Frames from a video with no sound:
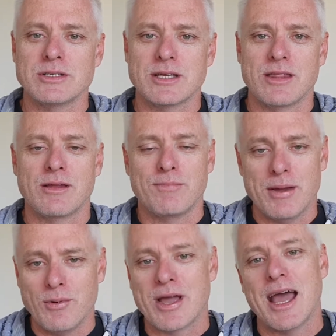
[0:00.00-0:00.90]
so that
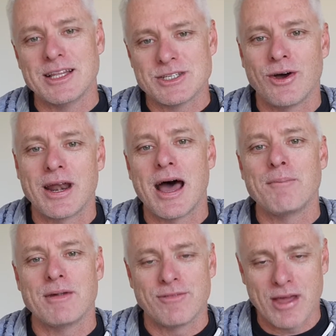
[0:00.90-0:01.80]
people can sign
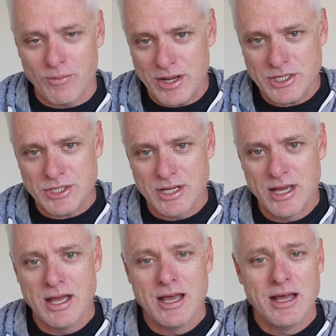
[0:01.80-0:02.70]
up if they wish,
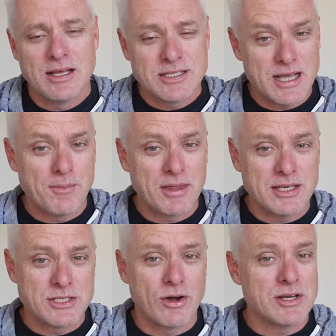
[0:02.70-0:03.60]
some of
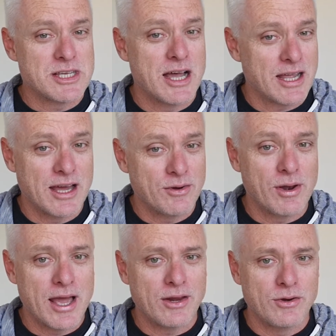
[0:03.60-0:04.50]
these sites aren't going to
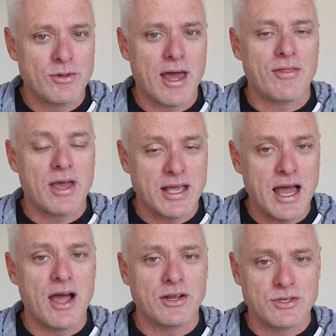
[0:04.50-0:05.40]
allow you to do that. They're
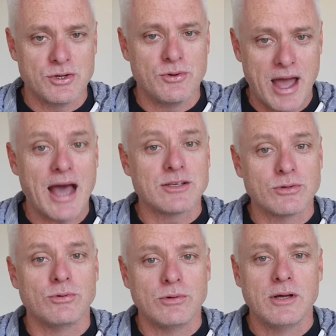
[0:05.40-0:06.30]
going to
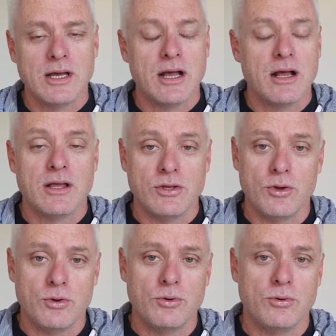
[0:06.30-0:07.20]
hassle
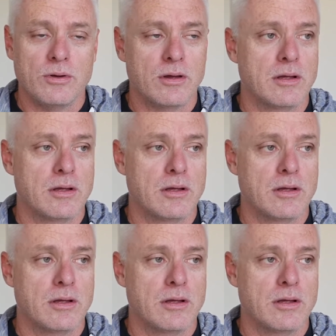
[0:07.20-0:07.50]
you